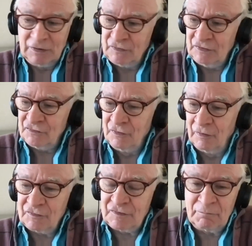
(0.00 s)
Because it's
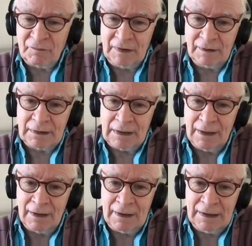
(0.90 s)
not something that
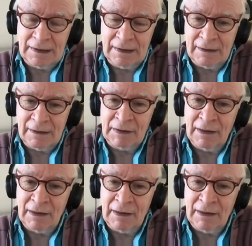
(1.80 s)
I mean,